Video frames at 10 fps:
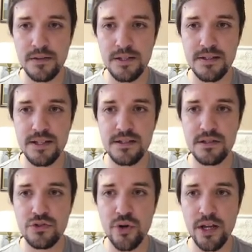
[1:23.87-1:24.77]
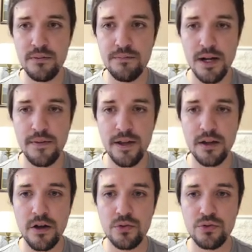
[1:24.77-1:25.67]
that says trade and
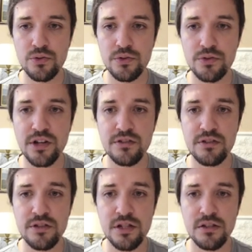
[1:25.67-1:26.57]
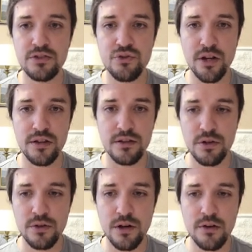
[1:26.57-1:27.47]
then go to strategy trading
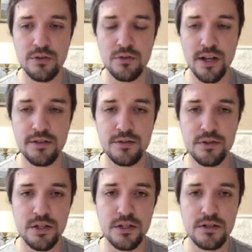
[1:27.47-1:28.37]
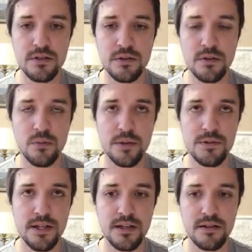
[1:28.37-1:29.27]
so you're going to land to this
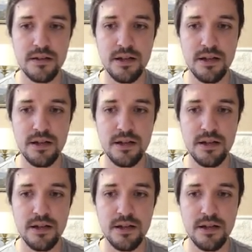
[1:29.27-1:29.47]
website